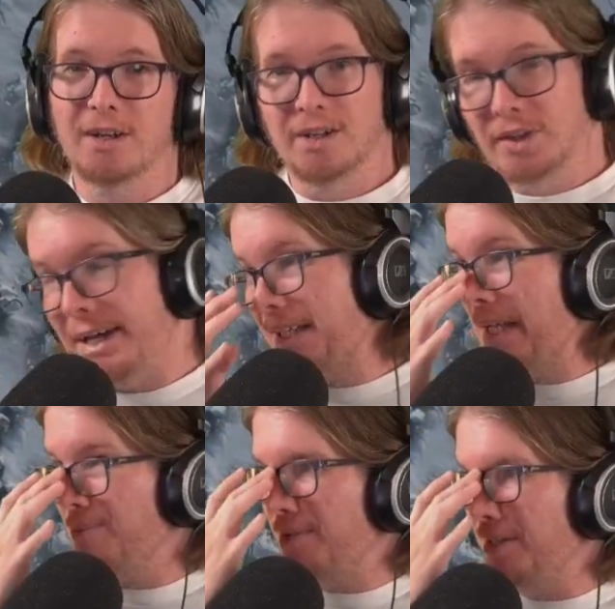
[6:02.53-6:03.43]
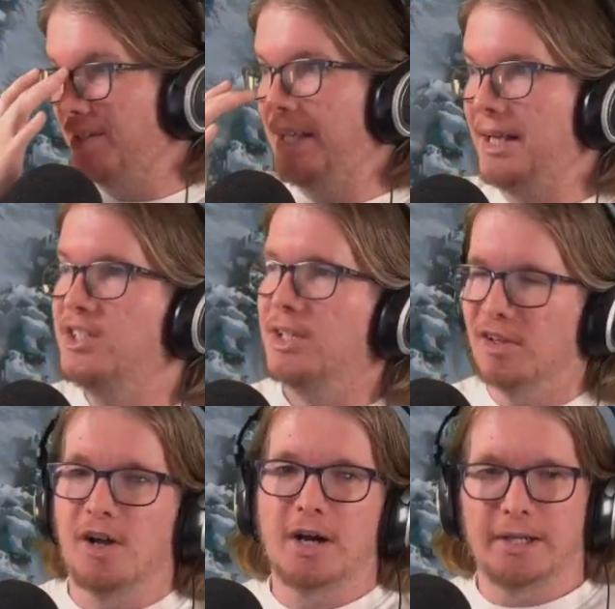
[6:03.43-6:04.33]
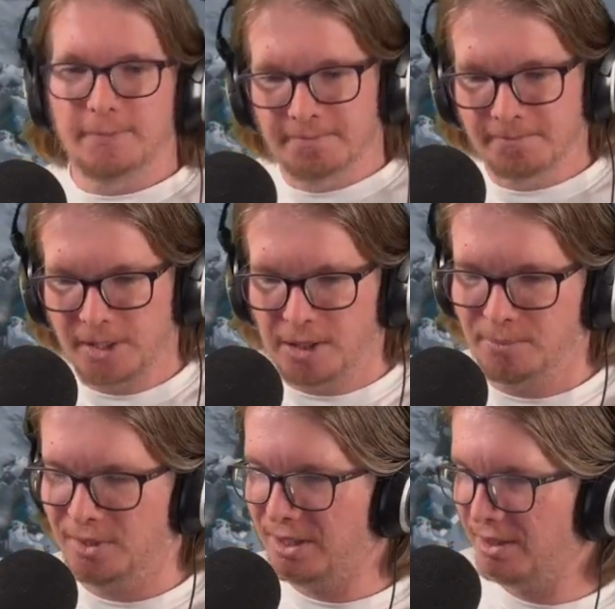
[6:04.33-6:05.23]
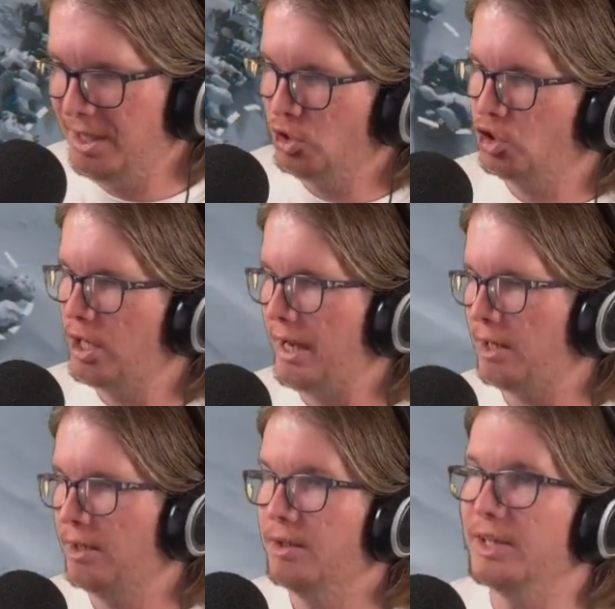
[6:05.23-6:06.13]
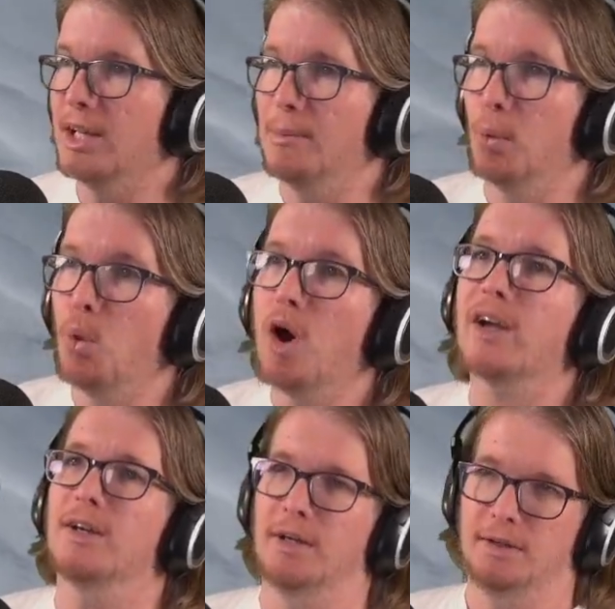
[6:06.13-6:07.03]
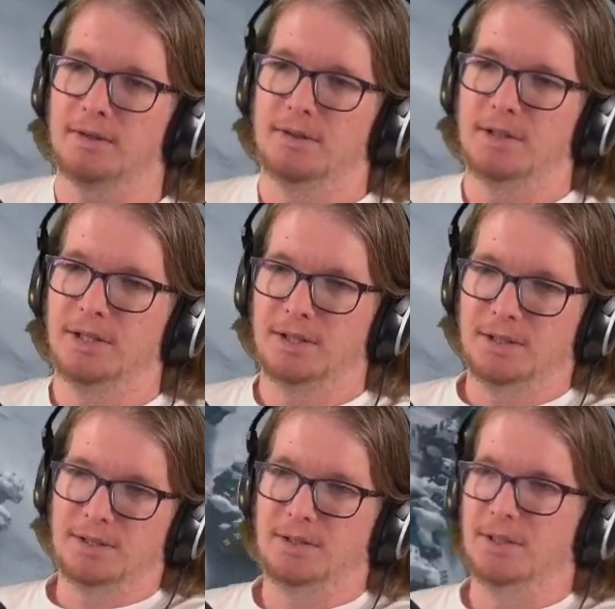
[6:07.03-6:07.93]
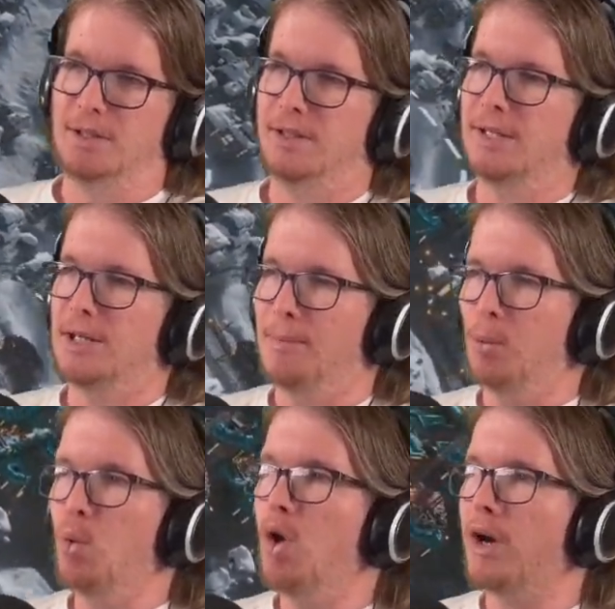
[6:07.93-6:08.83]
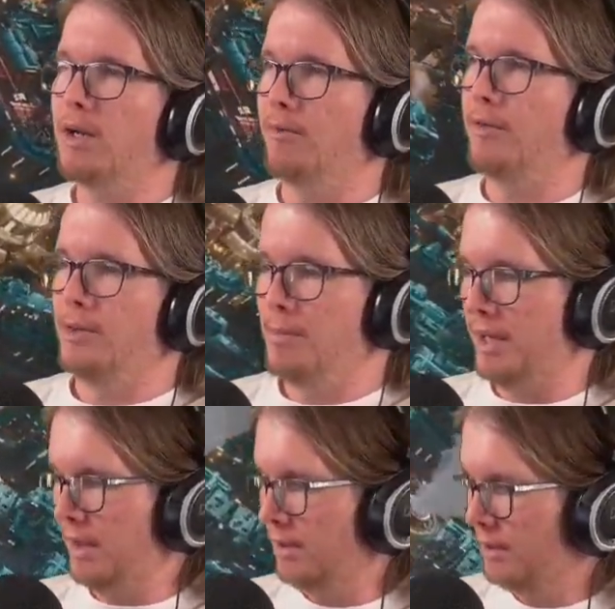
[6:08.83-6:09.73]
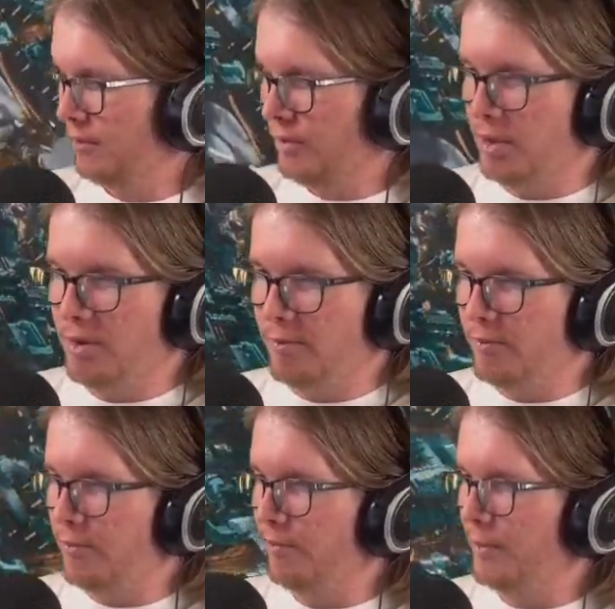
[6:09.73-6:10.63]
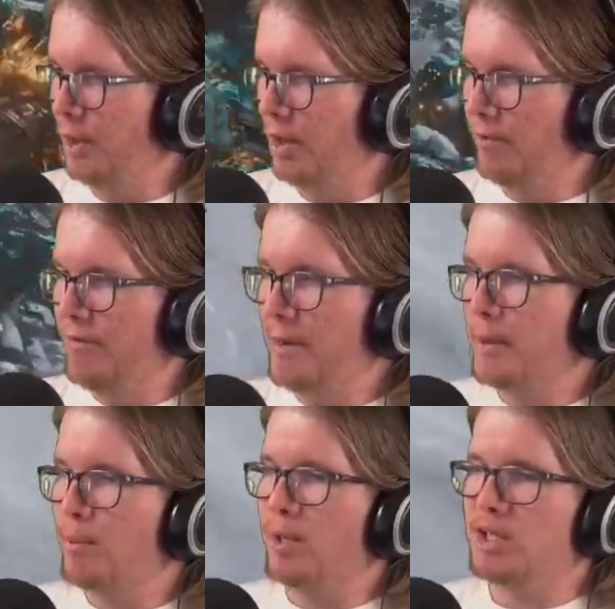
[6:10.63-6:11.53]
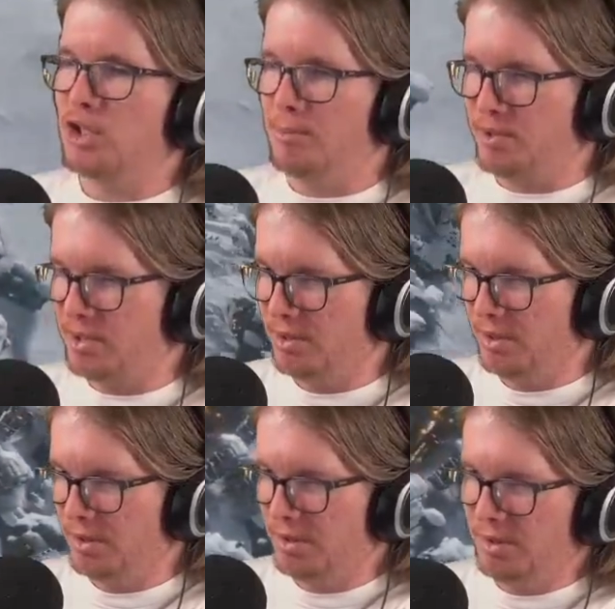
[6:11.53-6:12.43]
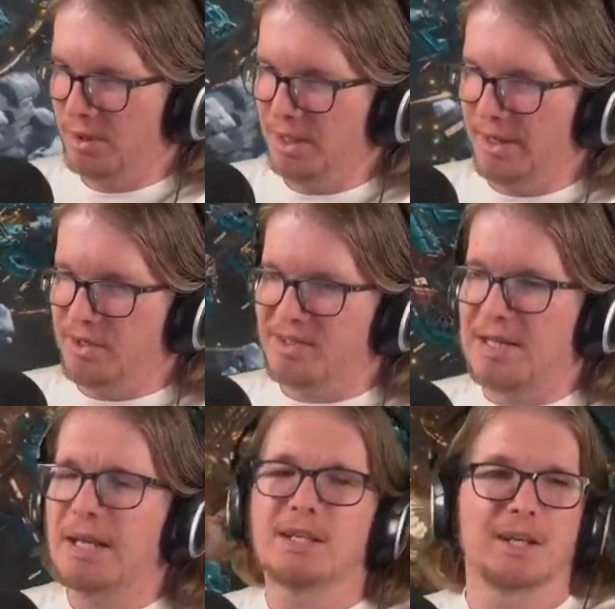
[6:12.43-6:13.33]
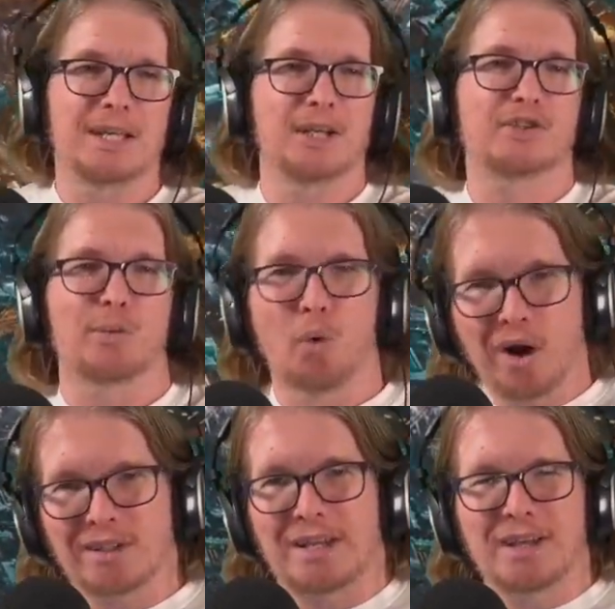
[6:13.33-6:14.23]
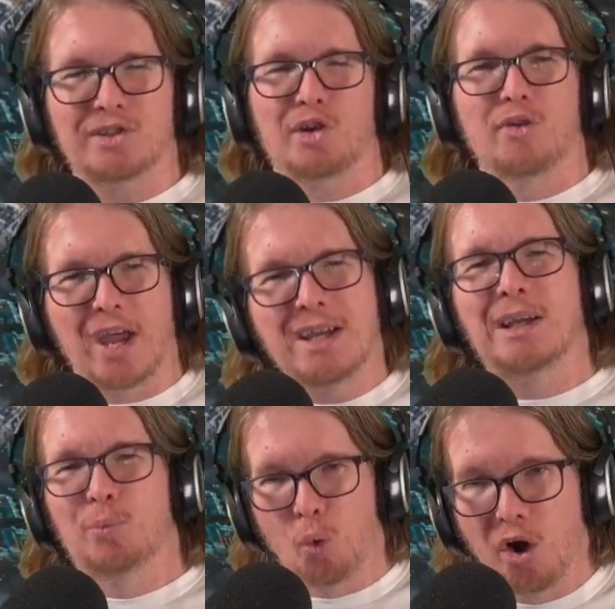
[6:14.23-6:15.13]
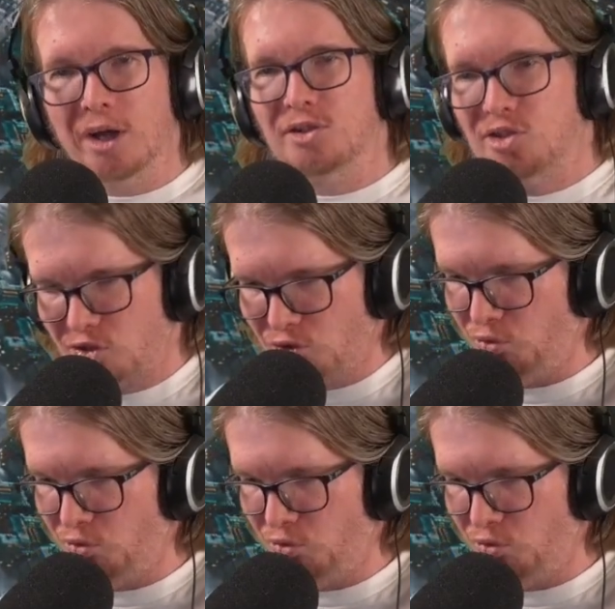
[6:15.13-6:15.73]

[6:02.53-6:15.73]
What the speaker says: that keeps these kids in line. Keep in check. They're going to be working. They're going to be working for the money. For, you know, family apprenticeships. It's take your kid to work day so they can work too.